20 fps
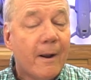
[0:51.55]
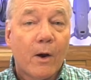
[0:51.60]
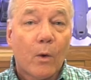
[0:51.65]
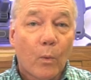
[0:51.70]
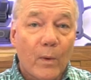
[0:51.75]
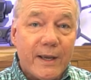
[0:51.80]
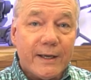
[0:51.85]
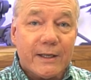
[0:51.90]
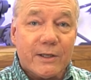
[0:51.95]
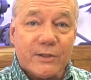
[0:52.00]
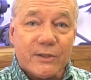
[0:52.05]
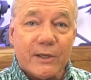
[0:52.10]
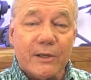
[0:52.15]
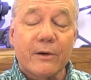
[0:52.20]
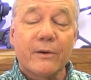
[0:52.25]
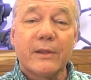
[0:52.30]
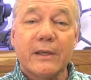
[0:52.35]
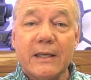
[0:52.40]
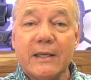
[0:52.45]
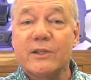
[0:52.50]
We
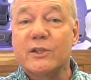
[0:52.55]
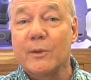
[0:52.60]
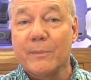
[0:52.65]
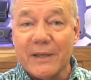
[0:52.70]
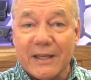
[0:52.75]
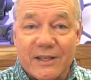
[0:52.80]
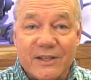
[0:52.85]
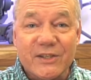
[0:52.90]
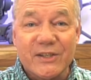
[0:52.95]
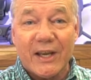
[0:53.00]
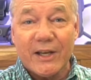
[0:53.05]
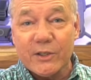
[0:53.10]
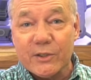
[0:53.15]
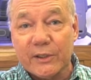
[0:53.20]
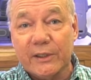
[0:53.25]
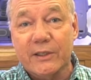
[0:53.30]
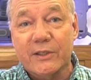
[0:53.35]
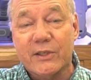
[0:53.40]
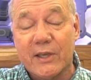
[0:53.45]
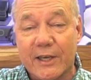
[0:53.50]
consider these to be
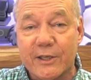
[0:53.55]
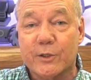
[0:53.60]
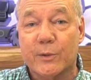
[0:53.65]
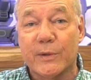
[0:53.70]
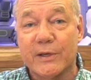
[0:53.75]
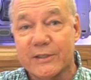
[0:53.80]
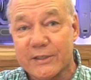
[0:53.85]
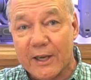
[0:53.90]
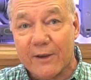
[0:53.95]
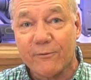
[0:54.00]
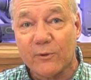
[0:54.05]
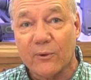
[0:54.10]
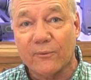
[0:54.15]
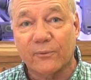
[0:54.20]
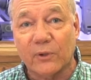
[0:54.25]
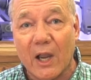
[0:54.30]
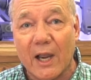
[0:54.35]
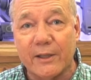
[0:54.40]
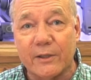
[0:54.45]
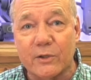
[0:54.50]
essential accessories if you're
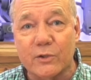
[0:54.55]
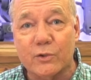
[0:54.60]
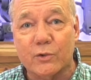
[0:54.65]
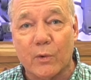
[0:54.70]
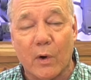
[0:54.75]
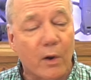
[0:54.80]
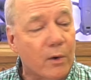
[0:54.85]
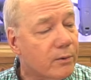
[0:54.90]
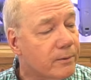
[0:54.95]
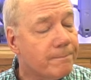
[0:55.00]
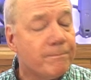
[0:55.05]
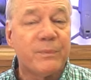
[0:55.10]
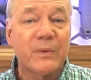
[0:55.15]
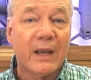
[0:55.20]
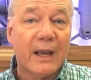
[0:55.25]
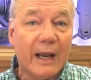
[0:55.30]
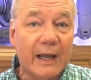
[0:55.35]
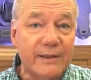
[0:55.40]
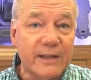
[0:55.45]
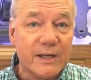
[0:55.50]
flying this drone,
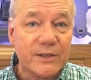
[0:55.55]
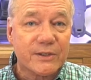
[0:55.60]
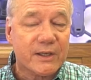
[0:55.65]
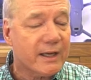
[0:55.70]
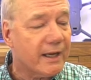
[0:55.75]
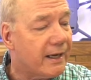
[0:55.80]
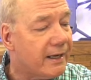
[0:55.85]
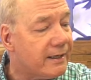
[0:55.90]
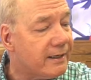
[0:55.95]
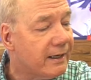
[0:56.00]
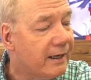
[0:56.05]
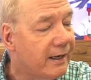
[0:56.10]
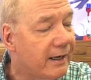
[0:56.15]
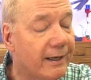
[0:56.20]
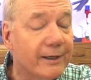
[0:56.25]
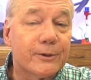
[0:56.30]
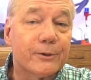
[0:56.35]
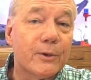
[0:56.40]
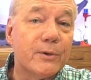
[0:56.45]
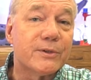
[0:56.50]
and this kit
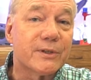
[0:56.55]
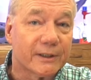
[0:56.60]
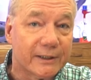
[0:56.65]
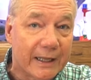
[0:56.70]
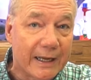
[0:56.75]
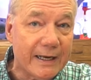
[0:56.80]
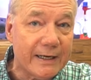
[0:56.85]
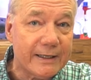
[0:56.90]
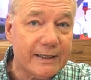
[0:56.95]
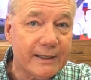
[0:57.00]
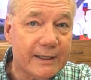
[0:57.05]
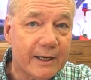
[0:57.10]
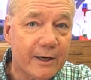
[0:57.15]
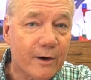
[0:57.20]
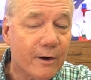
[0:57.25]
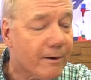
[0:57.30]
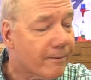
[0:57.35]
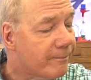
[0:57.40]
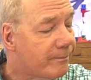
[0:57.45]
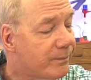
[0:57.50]
includes a landing
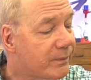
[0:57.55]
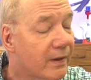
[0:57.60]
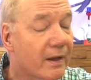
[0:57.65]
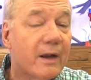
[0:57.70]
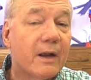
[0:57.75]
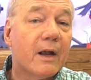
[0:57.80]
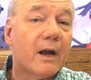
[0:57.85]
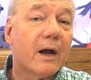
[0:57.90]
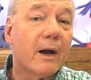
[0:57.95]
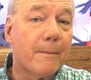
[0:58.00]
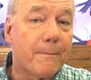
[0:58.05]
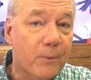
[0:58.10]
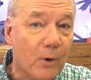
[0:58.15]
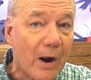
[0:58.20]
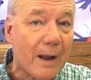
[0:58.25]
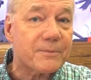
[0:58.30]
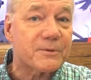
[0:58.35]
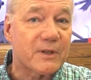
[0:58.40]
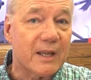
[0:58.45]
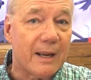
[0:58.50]
gear, a
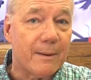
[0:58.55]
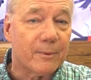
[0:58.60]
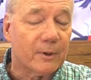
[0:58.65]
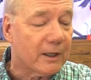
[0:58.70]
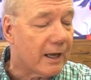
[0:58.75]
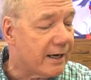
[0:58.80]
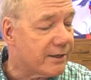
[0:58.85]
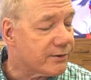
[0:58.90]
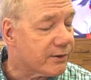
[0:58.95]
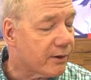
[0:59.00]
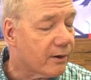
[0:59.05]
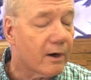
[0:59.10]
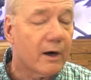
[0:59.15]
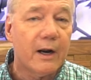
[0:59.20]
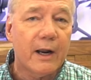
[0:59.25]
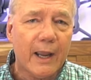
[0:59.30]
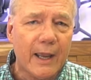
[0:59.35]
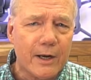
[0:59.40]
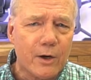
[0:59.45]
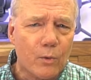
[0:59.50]
prop stabilizer,
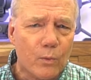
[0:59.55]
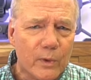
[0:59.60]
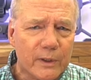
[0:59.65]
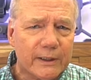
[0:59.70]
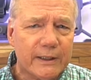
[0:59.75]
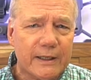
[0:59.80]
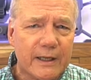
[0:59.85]
and a really